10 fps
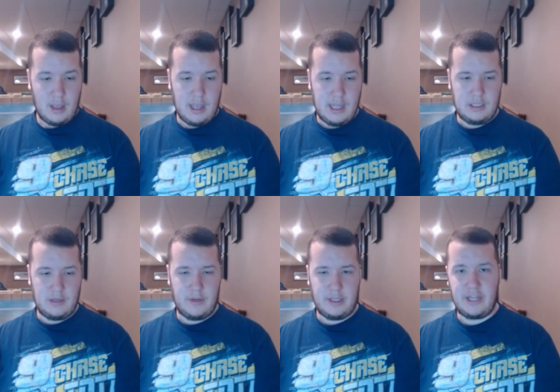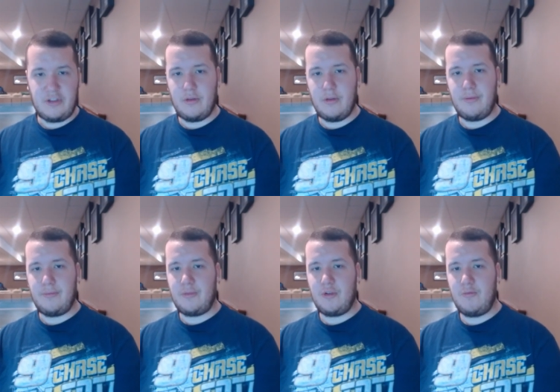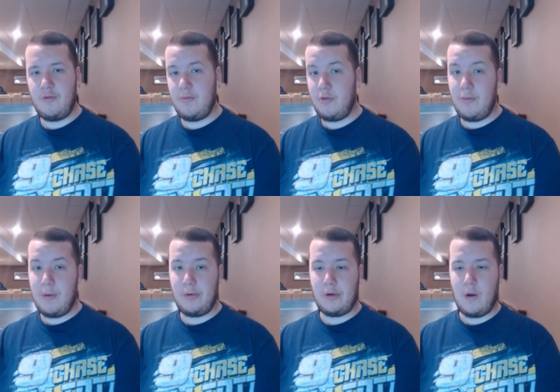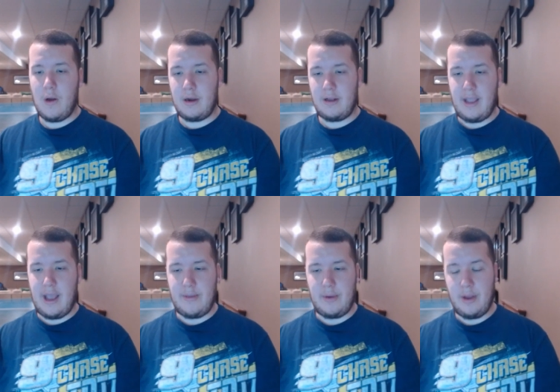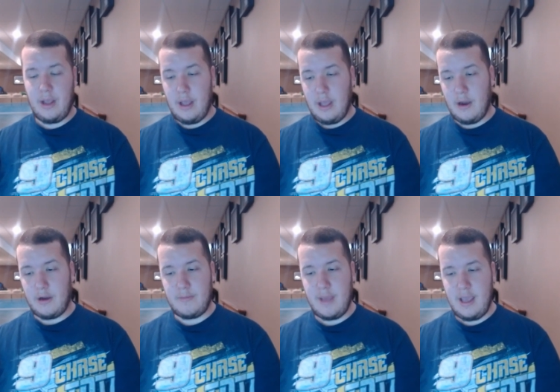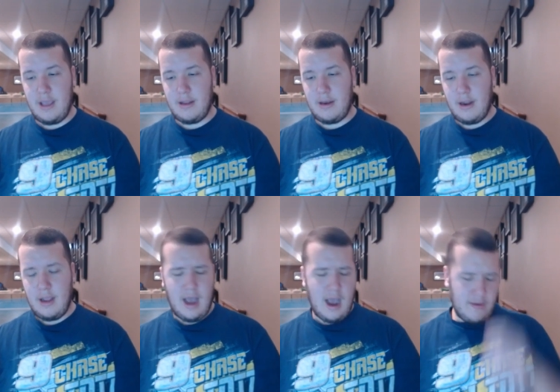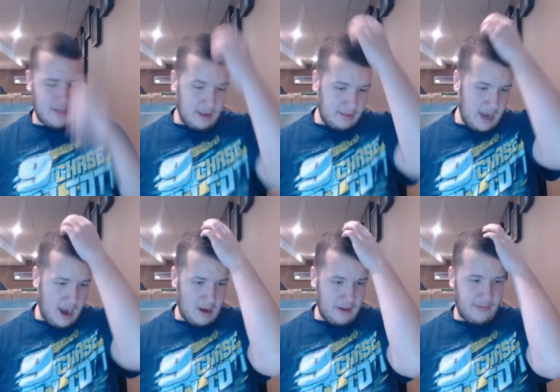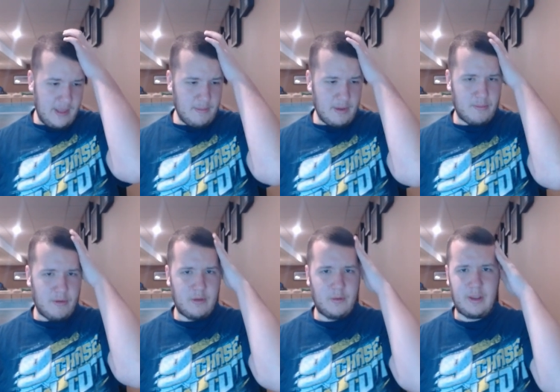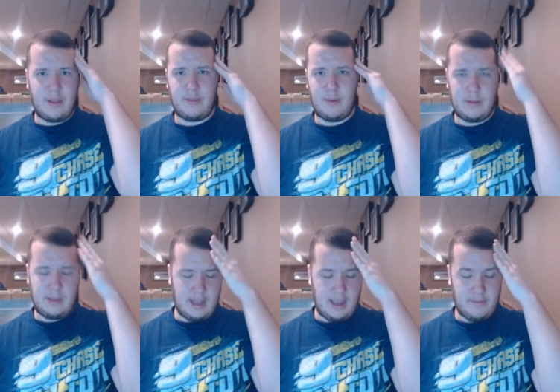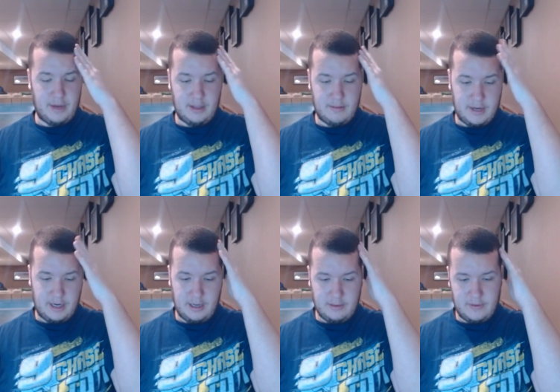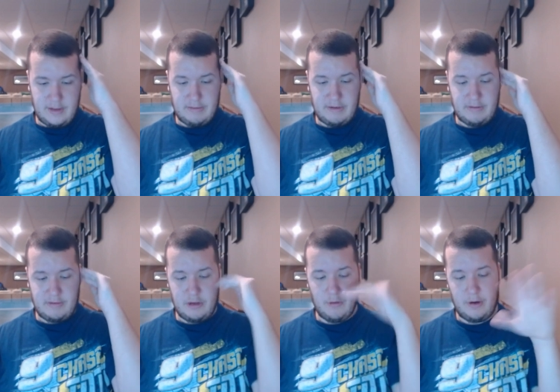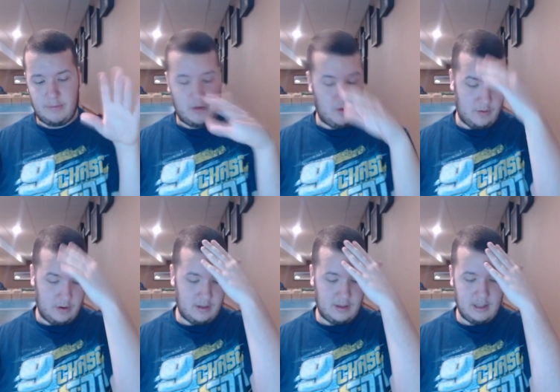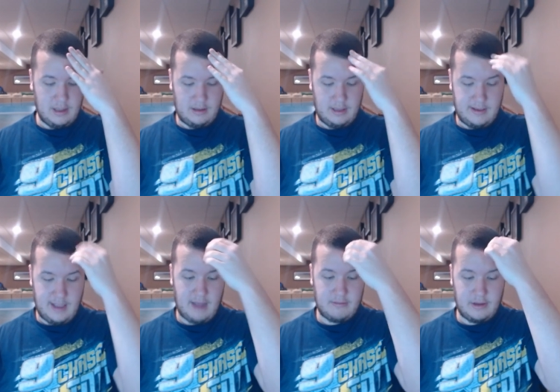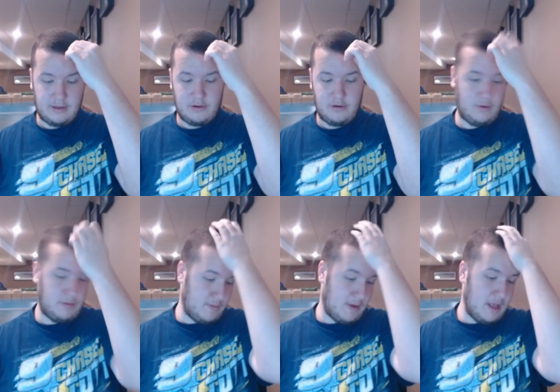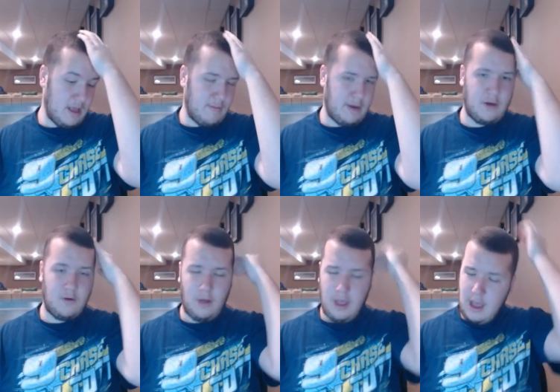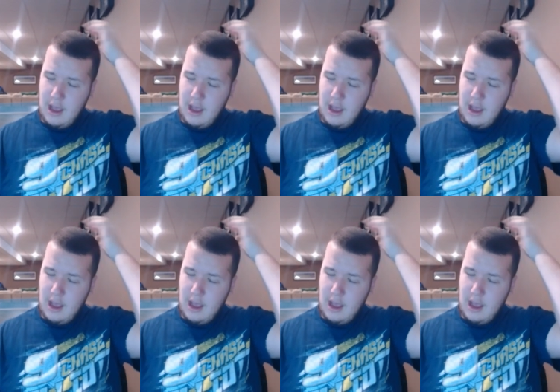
And so we could take you know, two two people could go out on time, and you know me and I was out there, and I think my brother was out there at the time. My, my cousin was out there doing them too, and uh, his dad was out there doing them as well. My uncle.